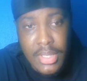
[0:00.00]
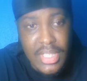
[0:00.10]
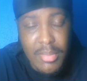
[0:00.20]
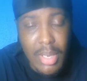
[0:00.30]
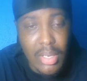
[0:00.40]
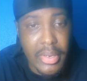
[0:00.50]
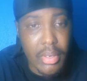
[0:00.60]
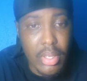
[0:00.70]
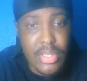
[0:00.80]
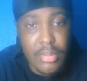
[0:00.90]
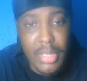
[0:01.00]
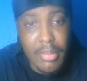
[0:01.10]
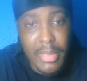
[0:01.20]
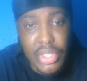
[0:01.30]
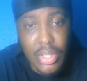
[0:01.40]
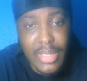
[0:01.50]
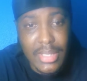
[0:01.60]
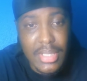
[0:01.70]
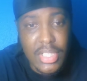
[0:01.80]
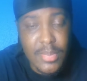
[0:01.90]
Steve McClaren also made mention of
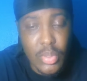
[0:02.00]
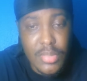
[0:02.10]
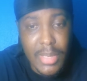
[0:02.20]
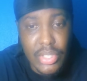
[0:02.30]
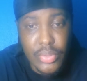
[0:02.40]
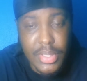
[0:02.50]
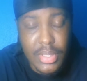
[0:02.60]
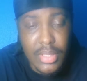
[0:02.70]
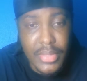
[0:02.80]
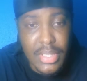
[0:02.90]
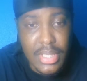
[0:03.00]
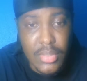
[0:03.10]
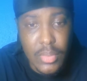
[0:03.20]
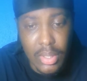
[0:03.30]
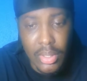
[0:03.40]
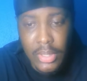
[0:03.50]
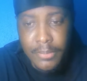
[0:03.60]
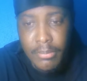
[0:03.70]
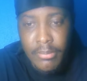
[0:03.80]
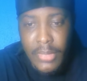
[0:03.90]
that in his post-match press conference as well.
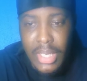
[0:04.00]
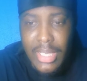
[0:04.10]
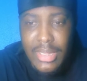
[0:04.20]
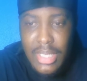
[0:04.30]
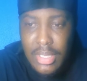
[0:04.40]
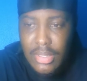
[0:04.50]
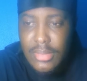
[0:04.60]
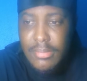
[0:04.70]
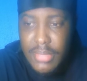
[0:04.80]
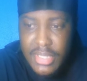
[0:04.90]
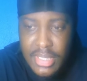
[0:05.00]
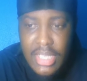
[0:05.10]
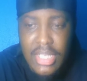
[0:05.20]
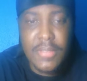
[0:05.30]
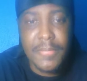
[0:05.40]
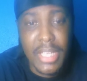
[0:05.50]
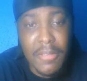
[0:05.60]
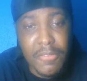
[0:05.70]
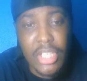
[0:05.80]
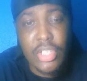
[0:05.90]
And I think Steve,
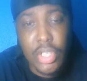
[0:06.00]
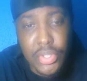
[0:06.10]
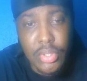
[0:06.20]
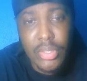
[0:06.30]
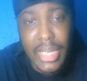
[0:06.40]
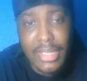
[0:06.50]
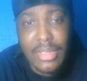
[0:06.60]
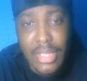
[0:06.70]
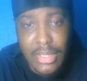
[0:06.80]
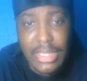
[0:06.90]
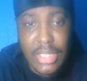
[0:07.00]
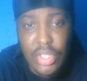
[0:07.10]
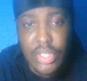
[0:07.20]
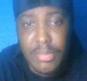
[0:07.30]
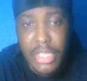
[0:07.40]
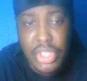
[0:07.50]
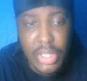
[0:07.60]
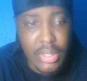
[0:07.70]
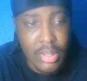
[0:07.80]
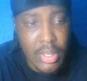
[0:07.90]
if he does the right thing that I just
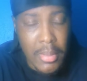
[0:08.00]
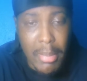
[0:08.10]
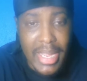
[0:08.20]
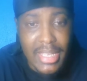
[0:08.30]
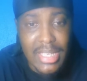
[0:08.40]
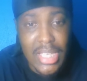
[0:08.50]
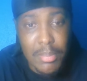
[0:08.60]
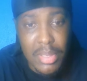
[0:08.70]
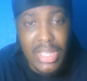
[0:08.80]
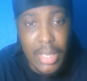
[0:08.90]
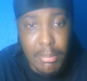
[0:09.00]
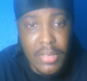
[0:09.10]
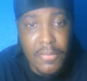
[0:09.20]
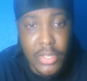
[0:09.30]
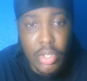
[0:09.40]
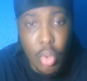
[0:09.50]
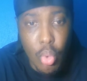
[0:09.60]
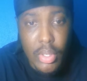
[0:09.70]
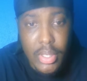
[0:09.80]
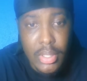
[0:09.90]
mentioned, by keeping that midfield
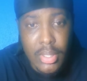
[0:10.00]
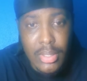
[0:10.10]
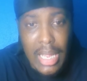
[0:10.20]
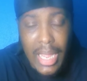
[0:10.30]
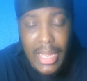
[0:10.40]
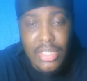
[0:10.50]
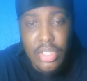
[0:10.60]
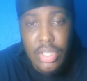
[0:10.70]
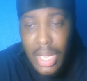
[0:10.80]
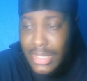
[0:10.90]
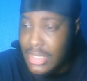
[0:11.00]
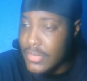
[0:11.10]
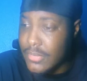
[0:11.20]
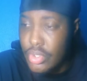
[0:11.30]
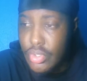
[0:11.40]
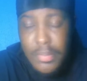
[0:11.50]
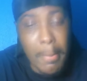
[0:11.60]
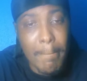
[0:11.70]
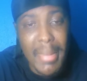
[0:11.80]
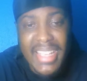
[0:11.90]
core and not
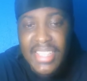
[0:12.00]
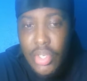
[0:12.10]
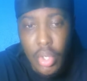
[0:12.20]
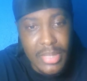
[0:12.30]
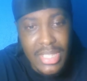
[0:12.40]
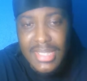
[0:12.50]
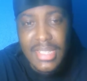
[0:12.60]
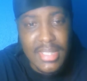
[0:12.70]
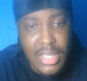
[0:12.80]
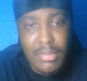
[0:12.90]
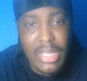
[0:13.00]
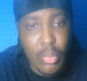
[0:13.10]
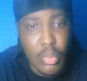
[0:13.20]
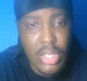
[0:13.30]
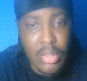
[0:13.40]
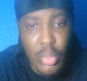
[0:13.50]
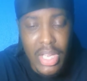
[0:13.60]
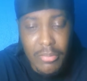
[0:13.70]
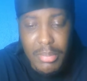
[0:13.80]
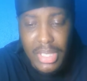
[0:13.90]
messing up the system that we
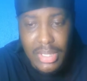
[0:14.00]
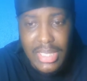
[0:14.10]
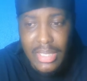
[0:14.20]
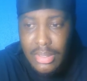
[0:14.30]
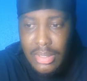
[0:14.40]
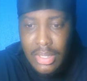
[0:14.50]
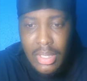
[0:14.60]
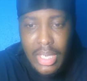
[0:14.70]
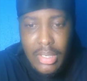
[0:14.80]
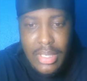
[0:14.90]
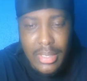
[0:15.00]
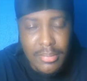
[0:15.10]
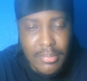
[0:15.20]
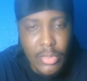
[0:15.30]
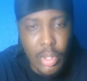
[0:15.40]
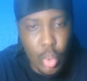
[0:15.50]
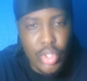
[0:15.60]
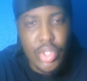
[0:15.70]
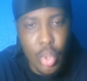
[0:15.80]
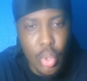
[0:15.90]
have built and that
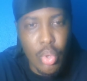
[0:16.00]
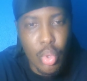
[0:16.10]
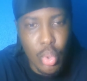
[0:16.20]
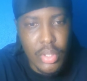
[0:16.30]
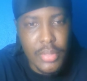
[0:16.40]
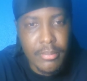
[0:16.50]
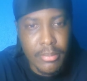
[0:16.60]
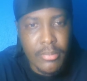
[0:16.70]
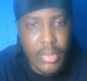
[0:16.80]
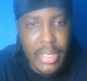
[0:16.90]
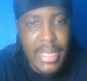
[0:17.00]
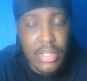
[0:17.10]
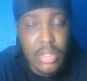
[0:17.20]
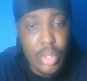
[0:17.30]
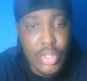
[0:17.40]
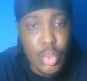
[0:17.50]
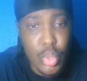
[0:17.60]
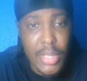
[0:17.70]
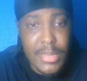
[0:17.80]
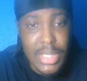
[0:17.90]
looks so good, right, in those
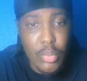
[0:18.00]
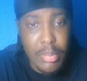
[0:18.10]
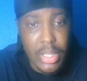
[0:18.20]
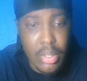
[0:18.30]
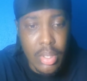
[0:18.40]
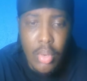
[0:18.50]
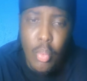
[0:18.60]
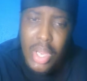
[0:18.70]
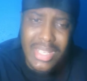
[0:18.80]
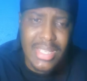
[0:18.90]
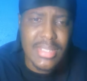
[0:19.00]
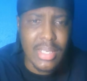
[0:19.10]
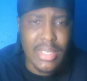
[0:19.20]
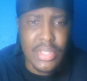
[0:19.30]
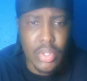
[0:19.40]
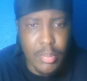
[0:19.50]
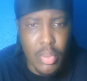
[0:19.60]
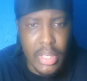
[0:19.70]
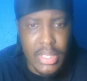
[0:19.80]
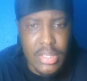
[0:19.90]
two games that we played. One against a lesser
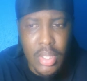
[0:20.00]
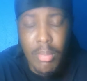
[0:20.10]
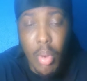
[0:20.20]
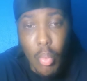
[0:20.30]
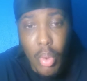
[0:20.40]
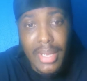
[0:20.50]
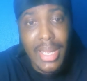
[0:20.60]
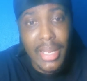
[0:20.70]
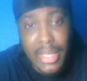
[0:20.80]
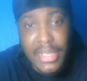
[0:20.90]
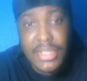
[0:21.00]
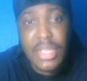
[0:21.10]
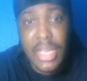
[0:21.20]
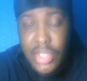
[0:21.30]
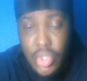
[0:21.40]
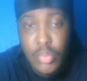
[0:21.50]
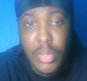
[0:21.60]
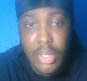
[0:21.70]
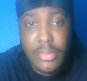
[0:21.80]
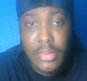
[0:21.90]
opponent, but one against a
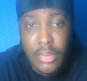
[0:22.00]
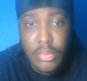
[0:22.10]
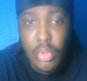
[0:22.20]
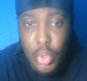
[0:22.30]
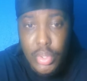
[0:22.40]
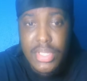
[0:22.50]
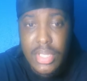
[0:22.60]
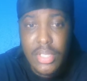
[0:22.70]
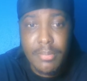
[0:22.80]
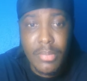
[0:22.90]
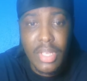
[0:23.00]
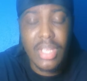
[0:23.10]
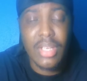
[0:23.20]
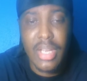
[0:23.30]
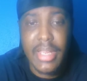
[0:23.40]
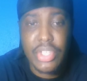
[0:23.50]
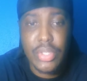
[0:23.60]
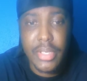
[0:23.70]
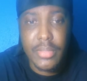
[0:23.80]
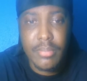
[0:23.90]
super good team in
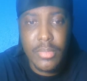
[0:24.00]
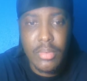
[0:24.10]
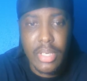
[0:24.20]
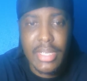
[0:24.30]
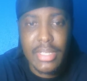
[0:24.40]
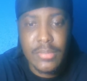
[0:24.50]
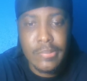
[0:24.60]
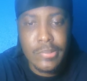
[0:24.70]
Nigeria, right?